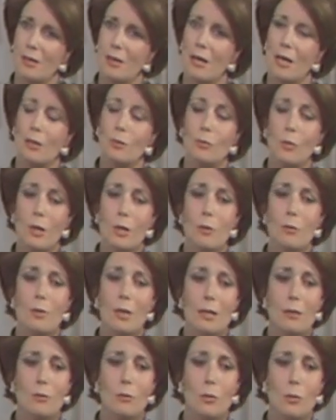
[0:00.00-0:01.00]
And when you
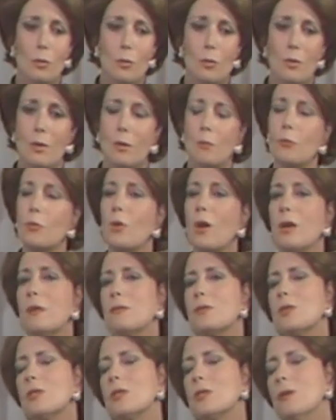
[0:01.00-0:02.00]
get to know them, we
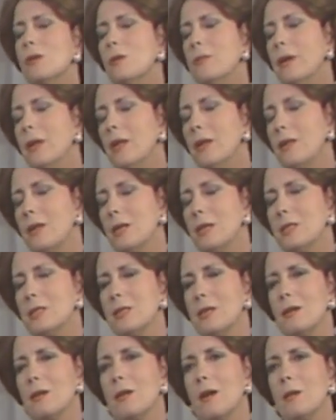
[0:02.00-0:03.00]
have so many things
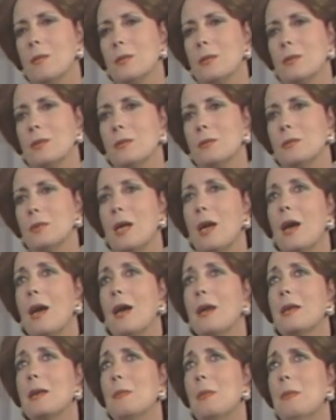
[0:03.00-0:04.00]
in common.
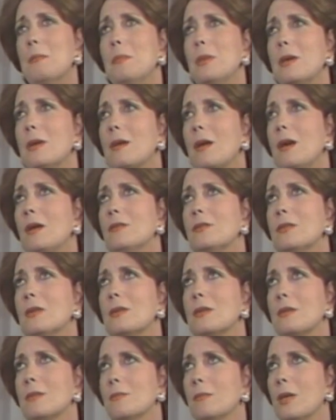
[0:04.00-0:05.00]
I remember
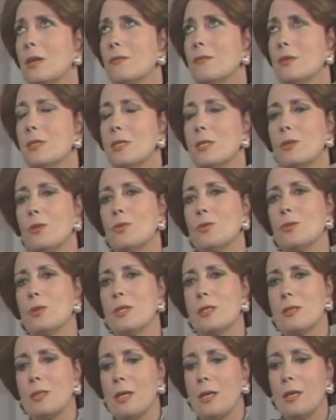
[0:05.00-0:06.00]
after my visit to
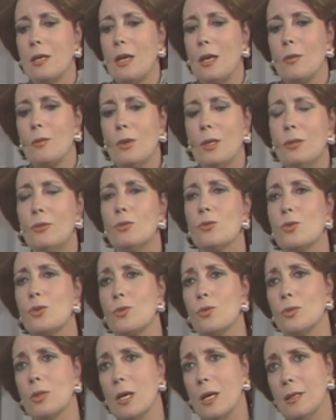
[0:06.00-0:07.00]
Israel, I went to
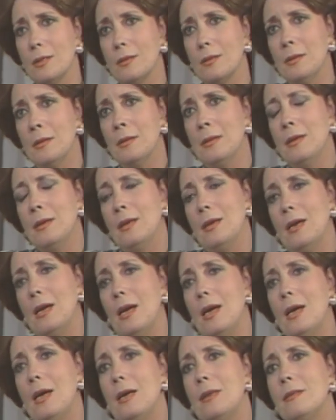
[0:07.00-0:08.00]
Sudan,
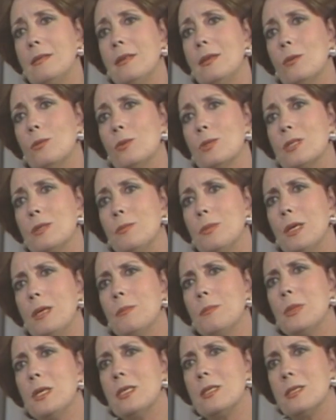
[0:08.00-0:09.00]
and there was a
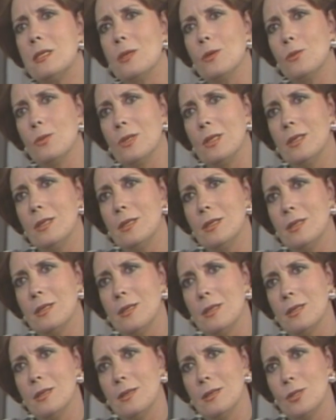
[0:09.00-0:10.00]
big meeting with
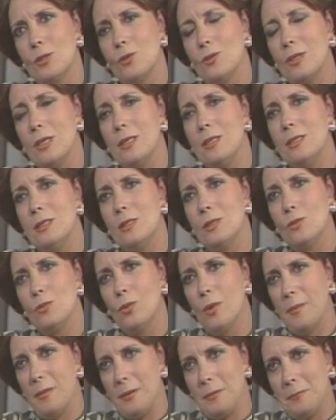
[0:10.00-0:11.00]
the Sudanese
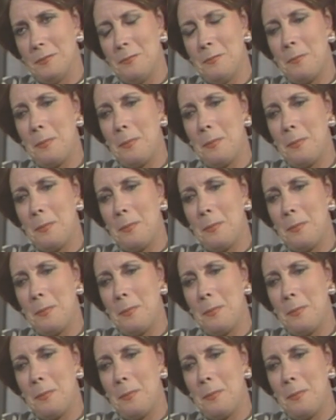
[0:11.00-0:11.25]
women.